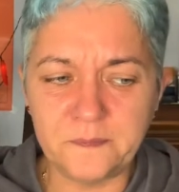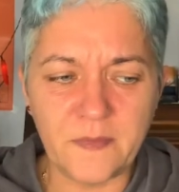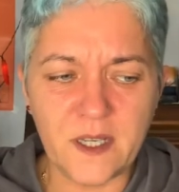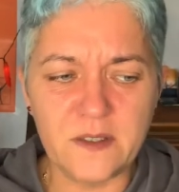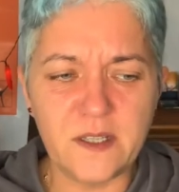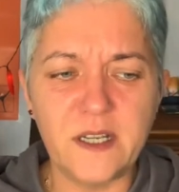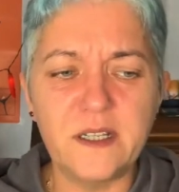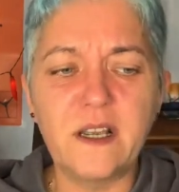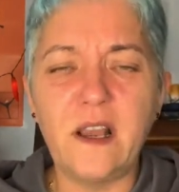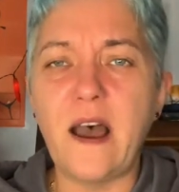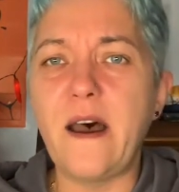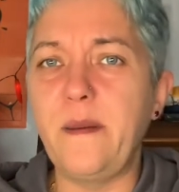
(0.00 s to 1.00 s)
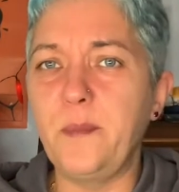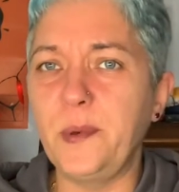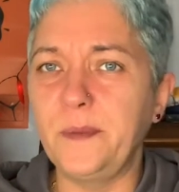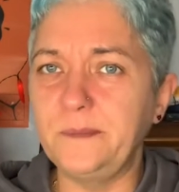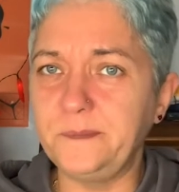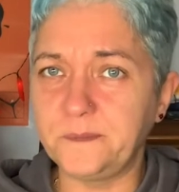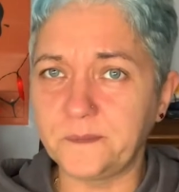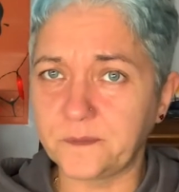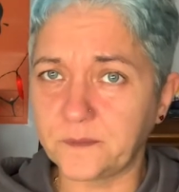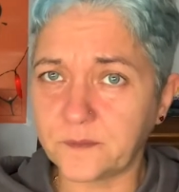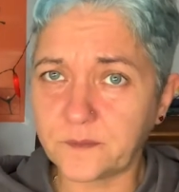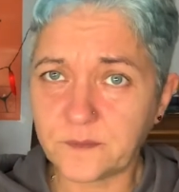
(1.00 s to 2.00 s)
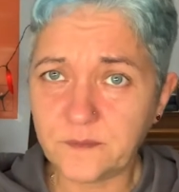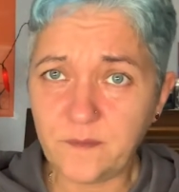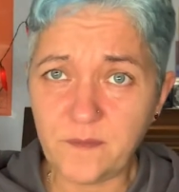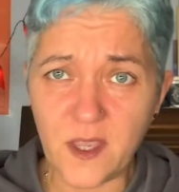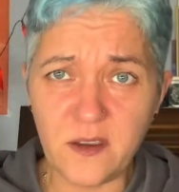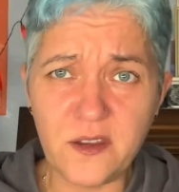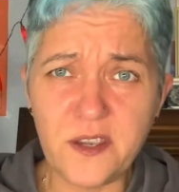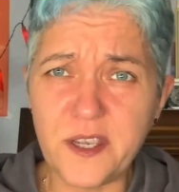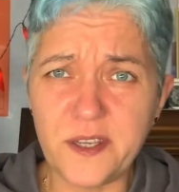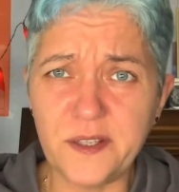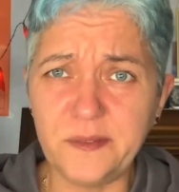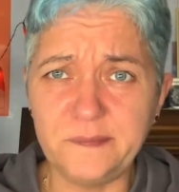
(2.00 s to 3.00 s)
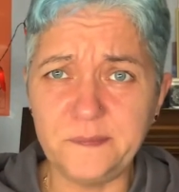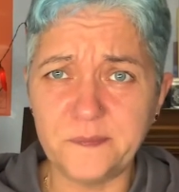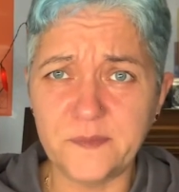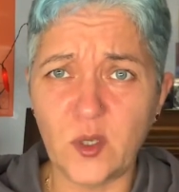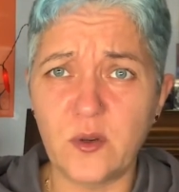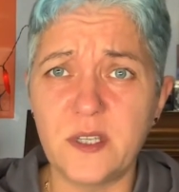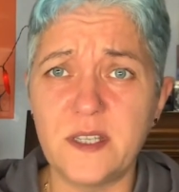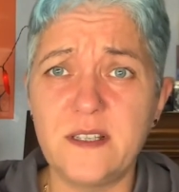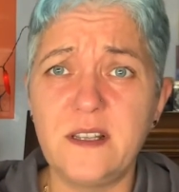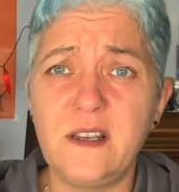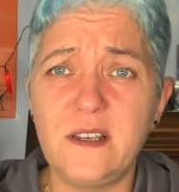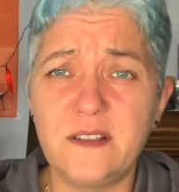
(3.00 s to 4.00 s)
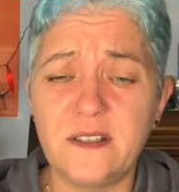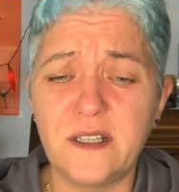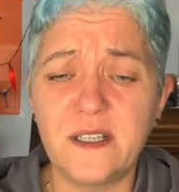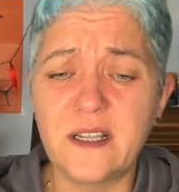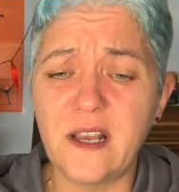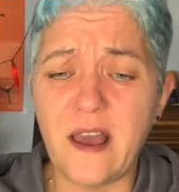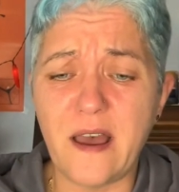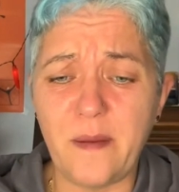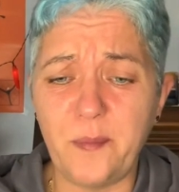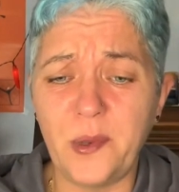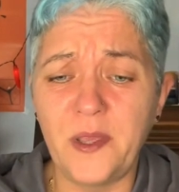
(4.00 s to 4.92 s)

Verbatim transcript: still climb the heat could easily still climb